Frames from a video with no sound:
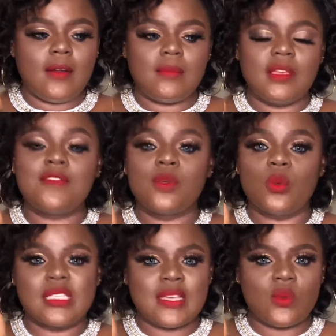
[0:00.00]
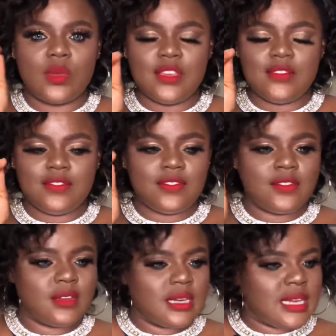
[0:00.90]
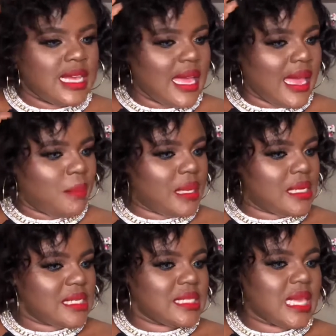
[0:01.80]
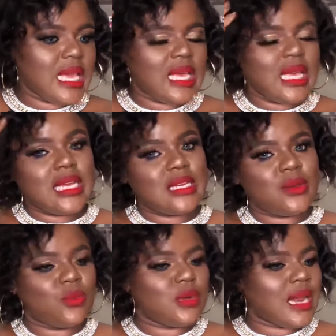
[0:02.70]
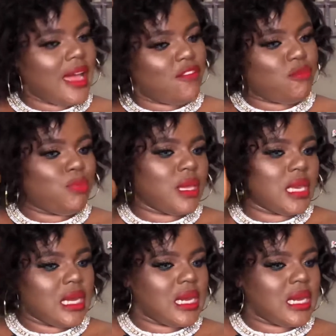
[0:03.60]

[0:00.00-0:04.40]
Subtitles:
if it was a weave, I bet this hair would have been